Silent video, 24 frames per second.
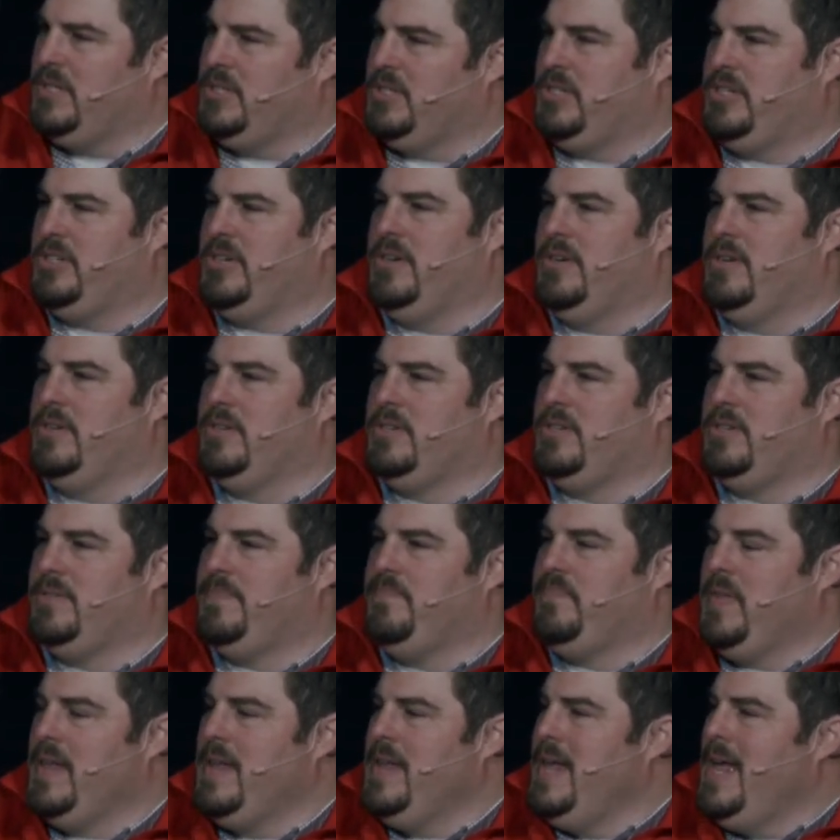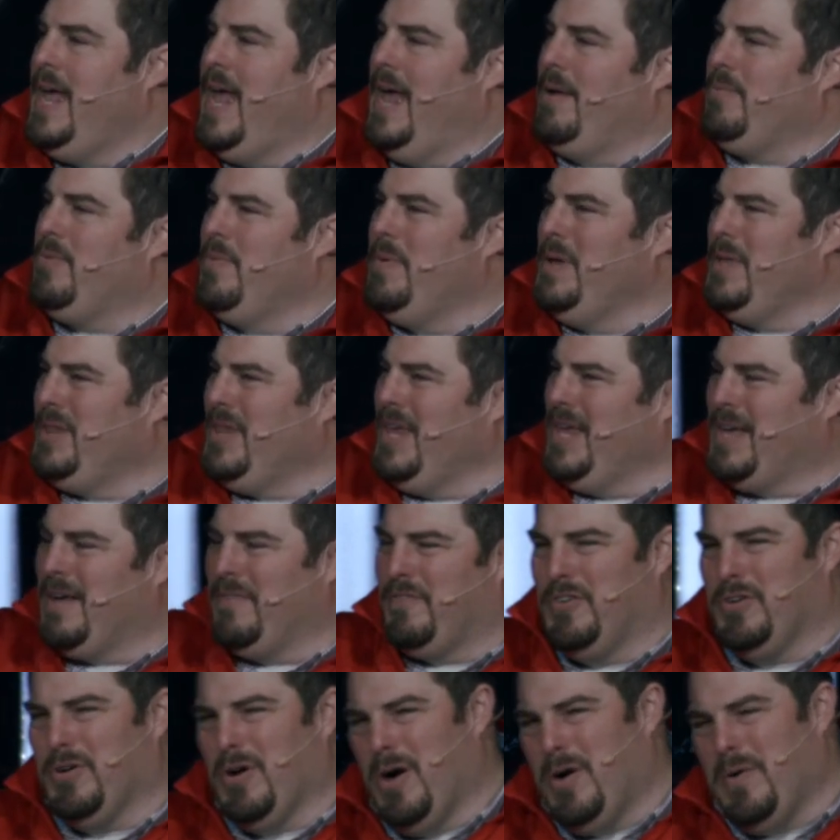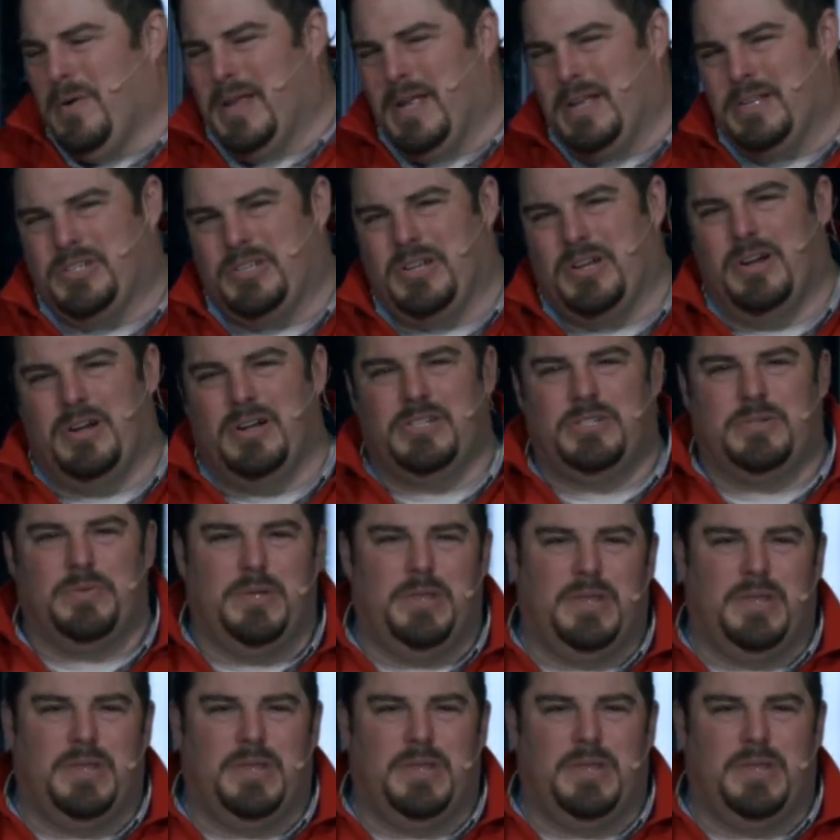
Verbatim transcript: church. And when we think of growing a church,